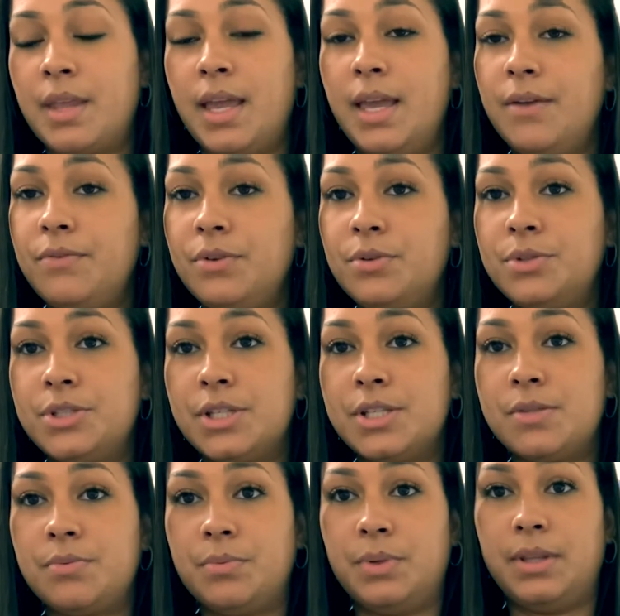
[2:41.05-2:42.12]
If you
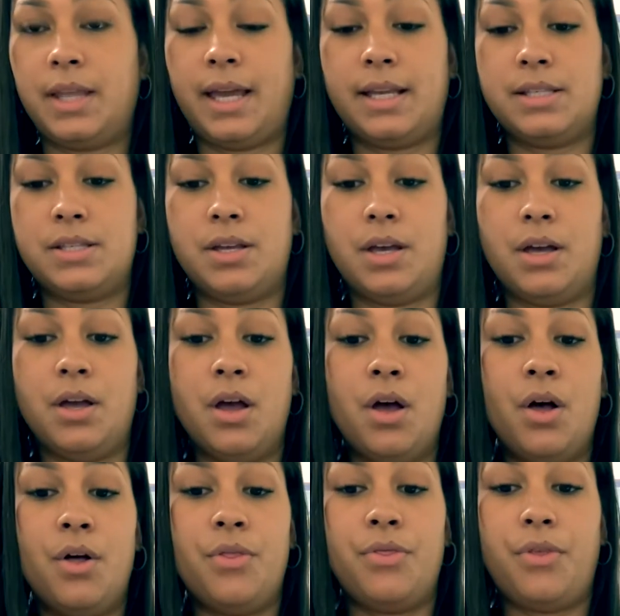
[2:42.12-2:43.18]
just would like to
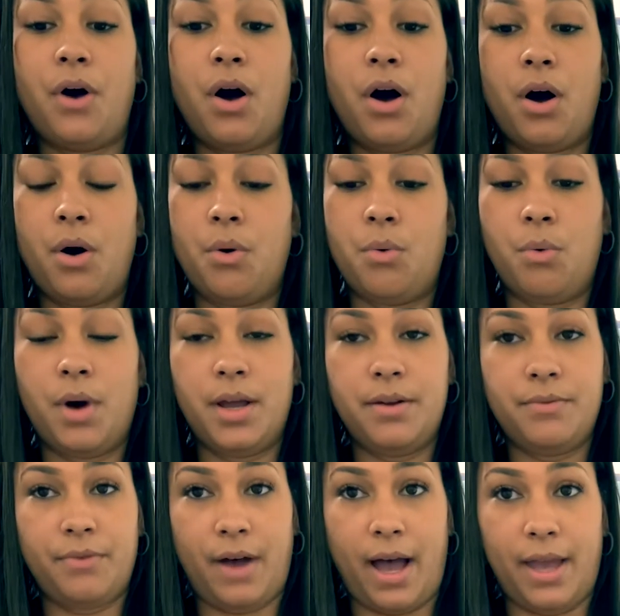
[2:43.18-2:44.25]
thaw
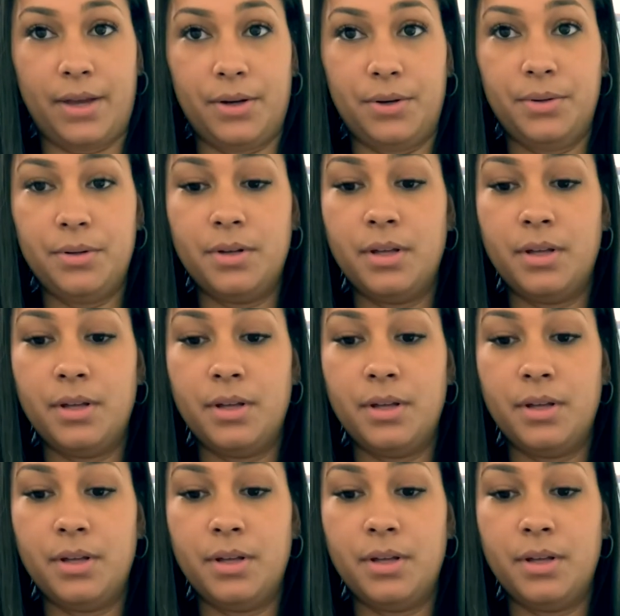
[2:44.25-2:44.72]
one vial